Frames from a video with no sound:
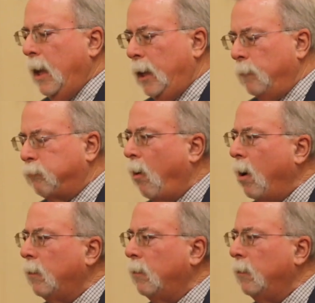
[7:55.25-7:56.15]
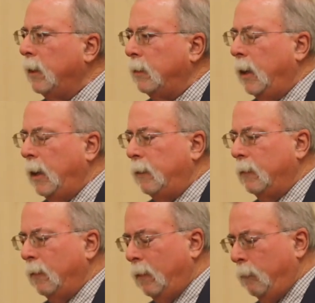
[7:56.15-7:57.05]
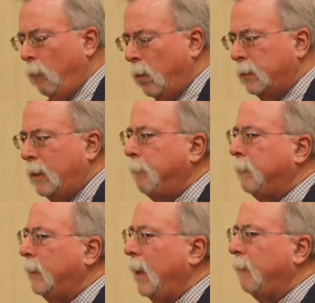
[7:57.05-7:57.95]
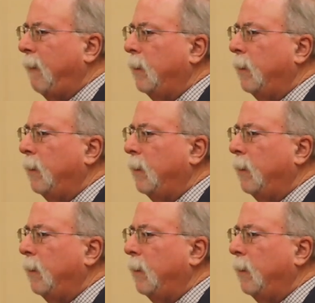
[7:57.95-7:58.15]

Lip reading: and a broader and more depth that